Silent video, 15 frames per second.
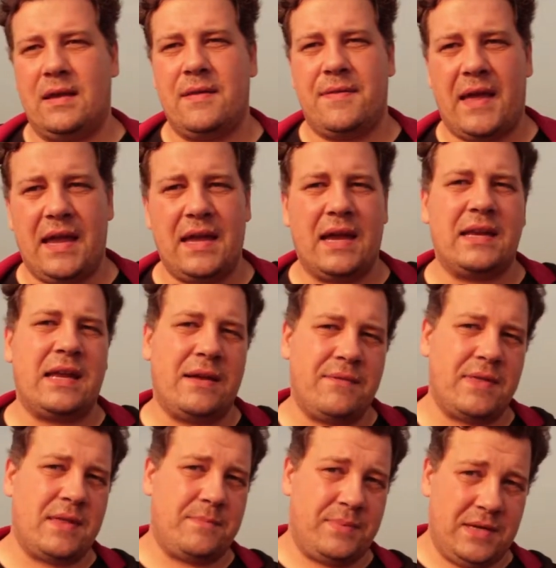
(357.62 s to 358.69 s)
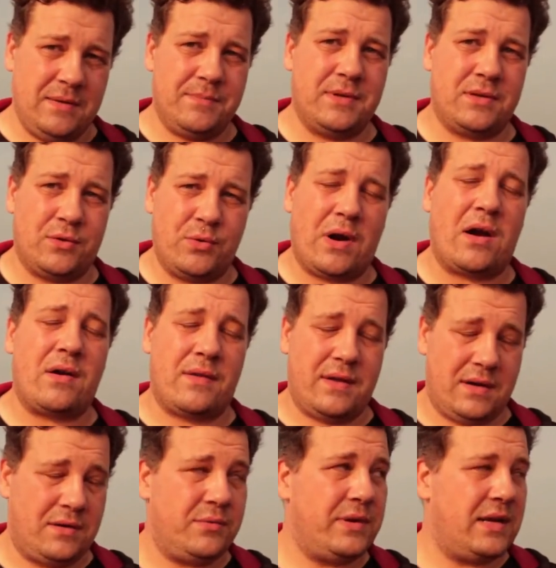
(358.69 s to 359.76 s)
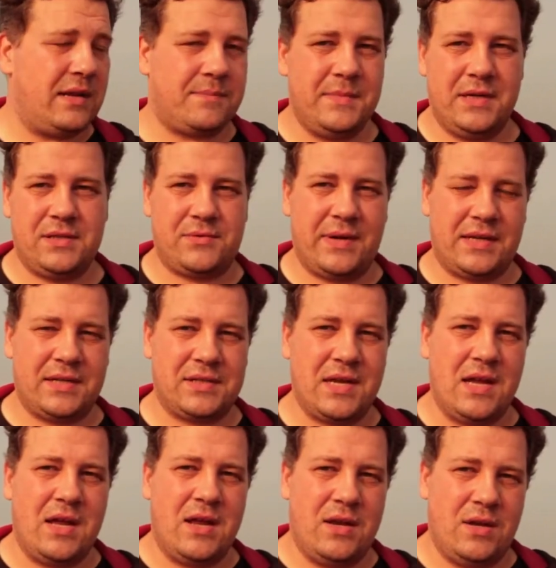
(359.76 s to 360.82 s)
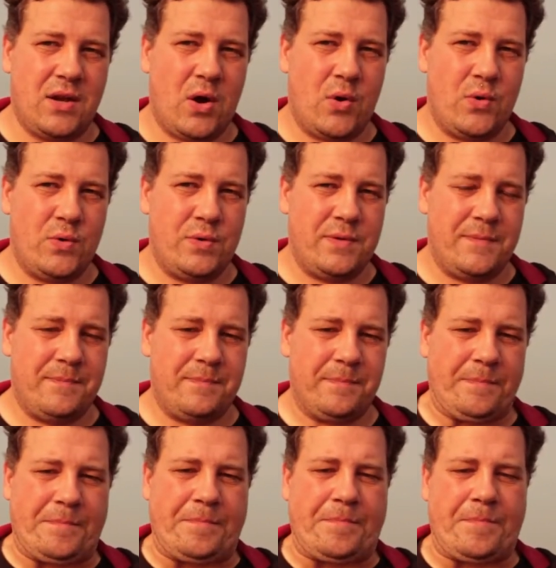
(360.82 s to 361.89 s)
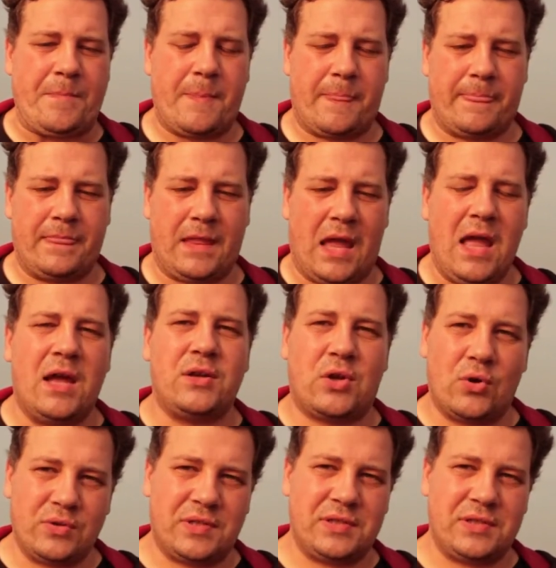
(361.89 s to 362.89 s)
they and even the people who are the real administrators know don't